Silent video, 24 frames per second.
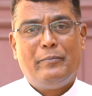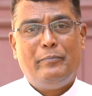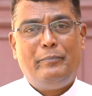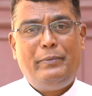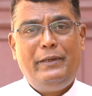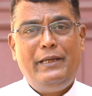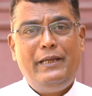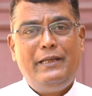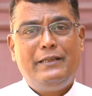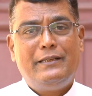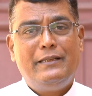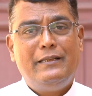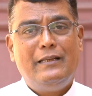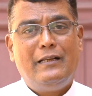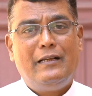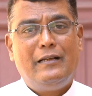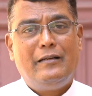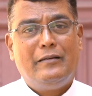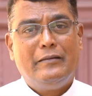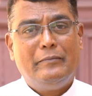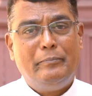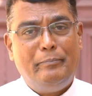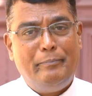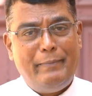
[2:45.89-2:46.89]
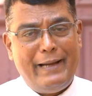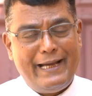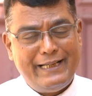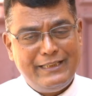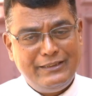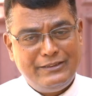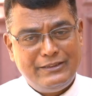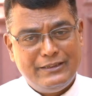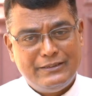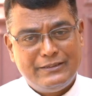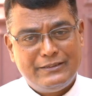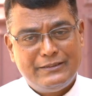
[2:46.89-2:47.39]
be it in our
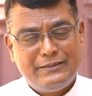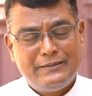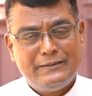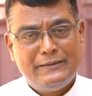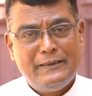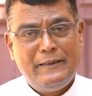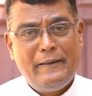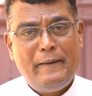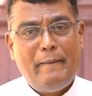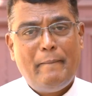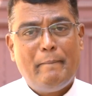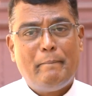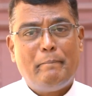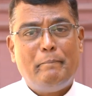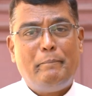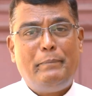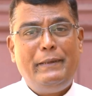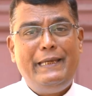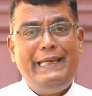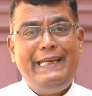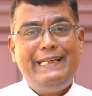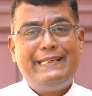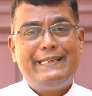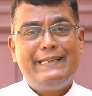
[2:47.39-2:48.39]
marriages, be